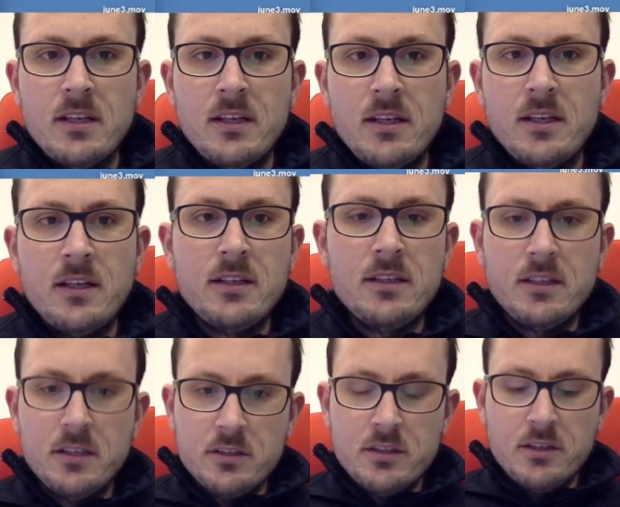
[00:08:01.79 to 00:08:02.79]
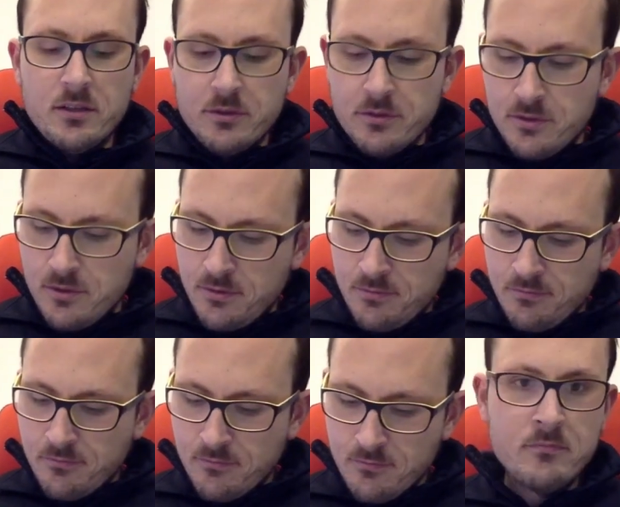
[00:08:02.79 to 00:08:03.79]
And there she goes.
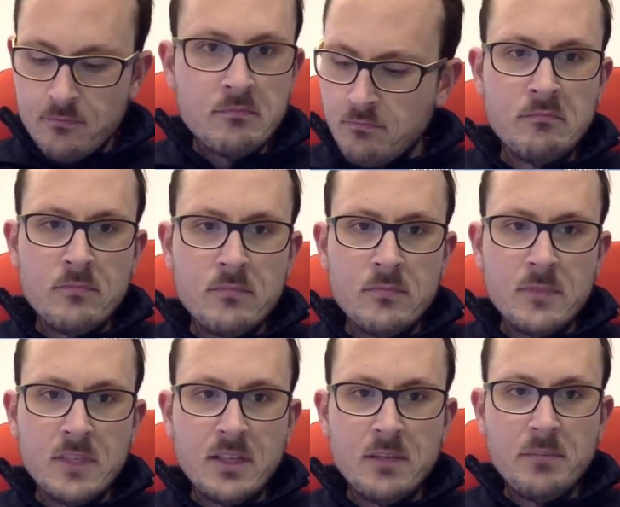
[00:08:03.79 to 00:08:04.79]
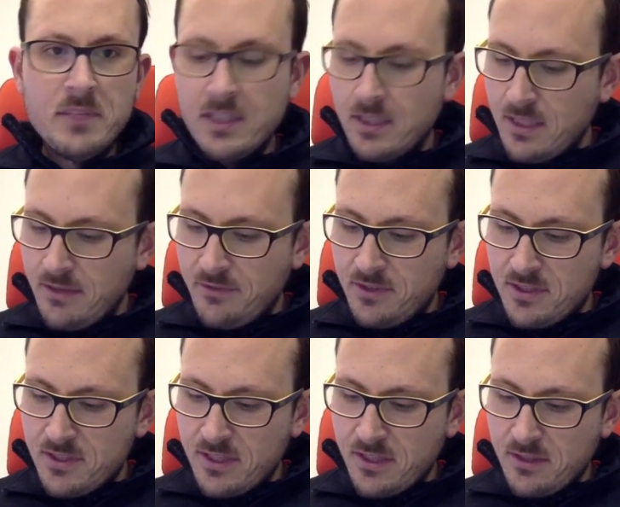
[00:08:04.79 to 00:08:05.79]
That'd be 11
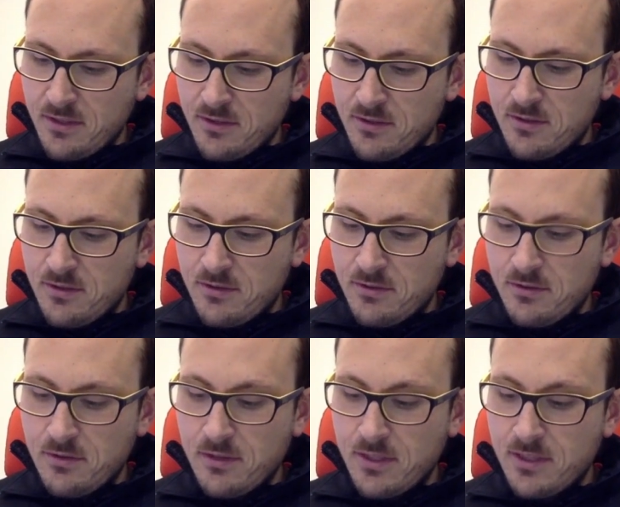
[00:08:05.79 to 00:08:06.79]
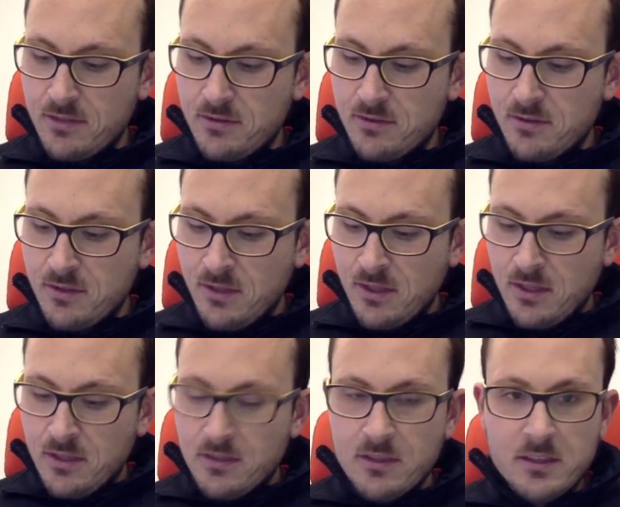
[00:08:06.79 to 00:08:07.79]
seconds. So that's
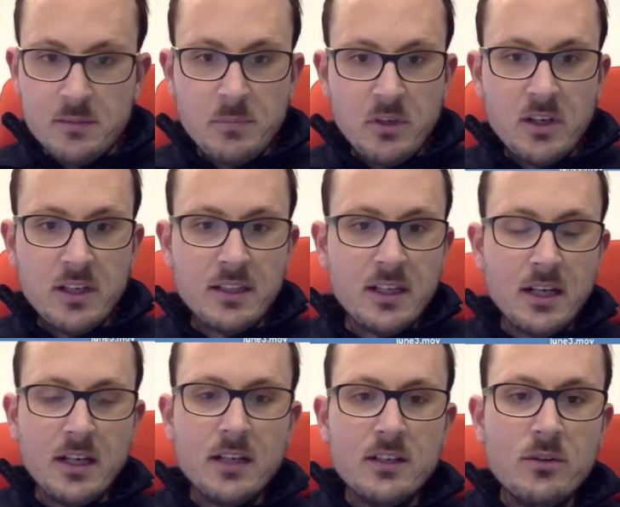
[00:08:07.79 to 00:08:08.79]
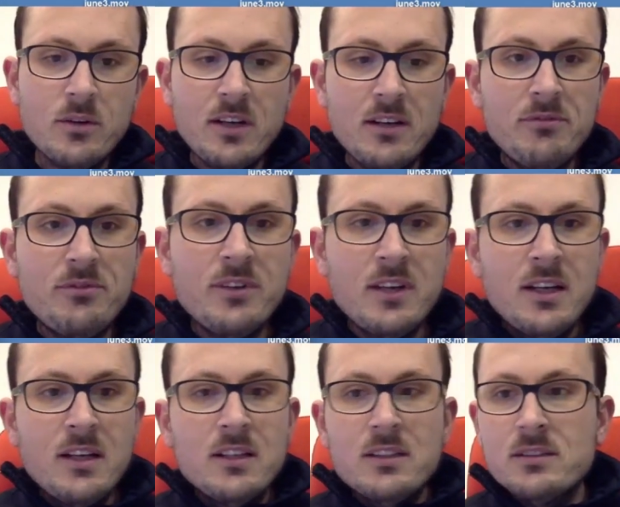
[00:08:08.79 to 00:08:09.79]
just behind the hard drive.
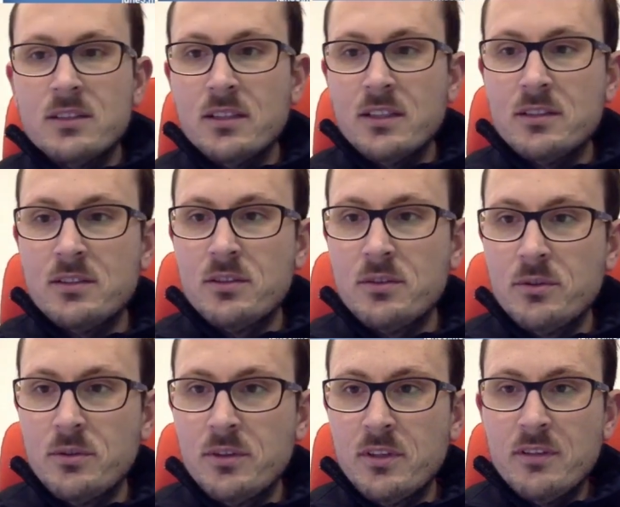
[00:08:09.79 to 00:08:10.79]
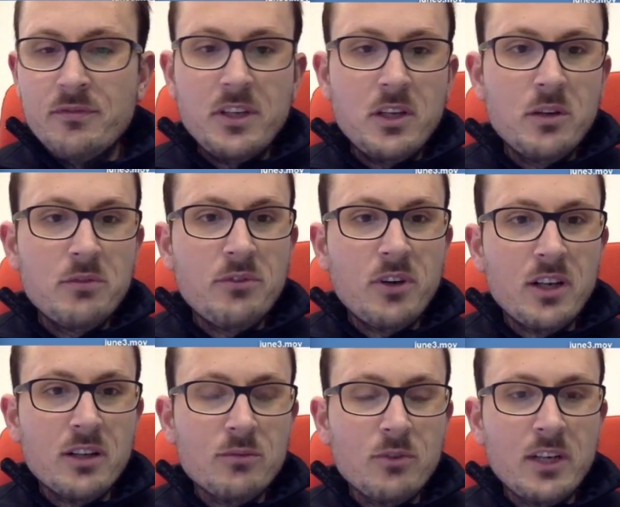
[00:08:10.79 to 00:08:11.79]
So let's do the video
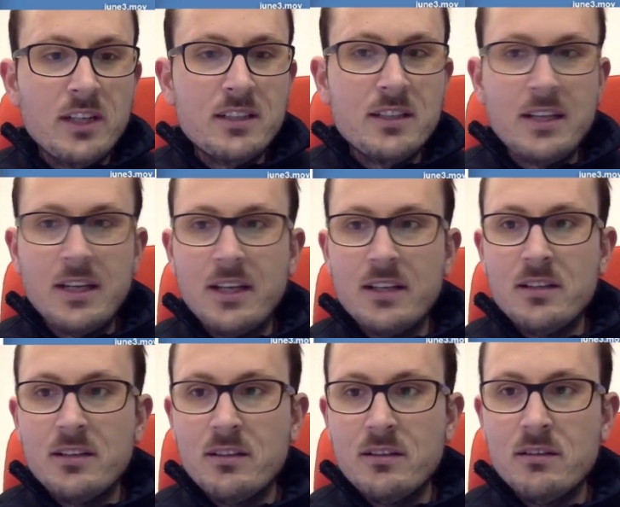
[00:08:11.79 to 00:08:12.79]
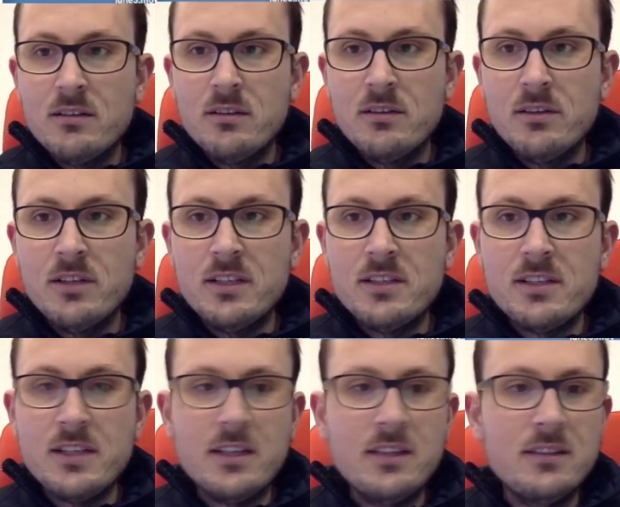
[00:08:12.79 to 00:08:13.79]
file right at 30
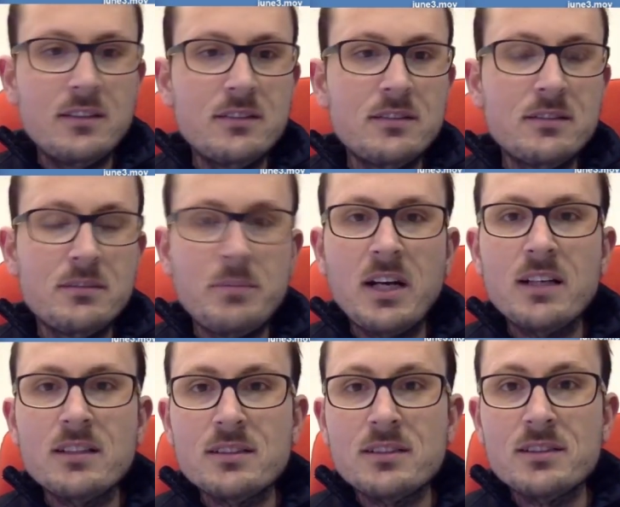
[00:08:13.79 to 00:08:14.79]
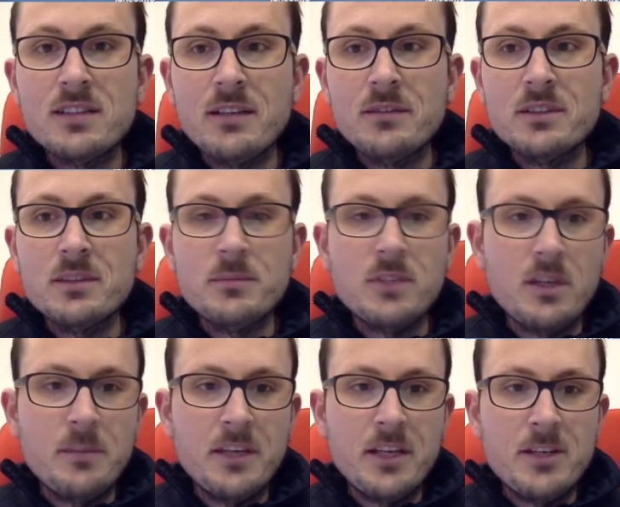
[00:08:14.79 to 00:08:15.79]
seconds past to save us some
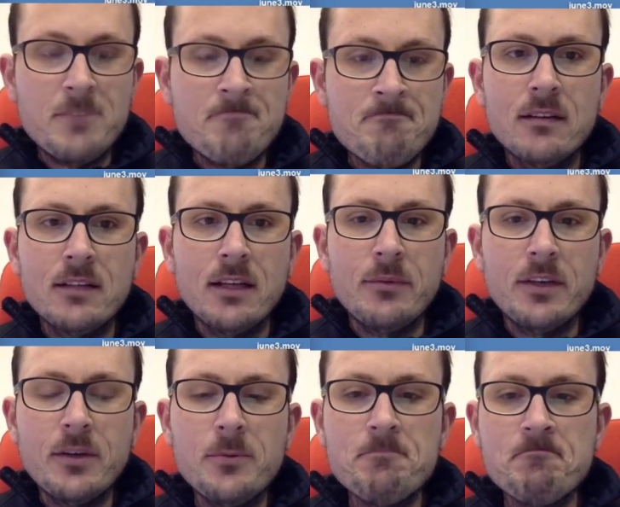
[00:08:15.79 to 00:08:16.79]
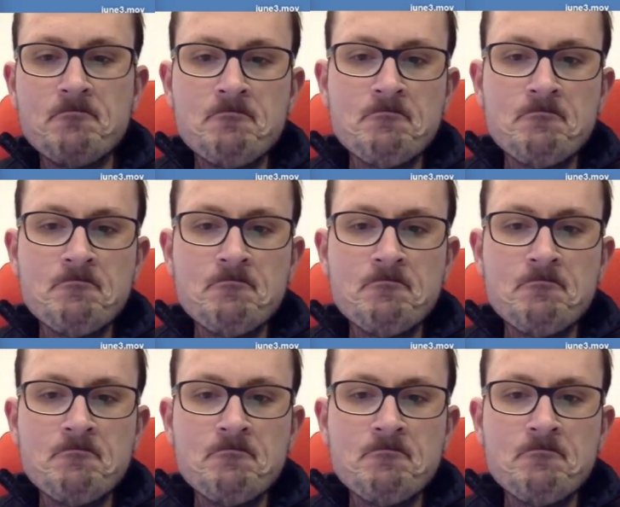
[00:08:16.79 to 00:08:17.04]
time again. There we go.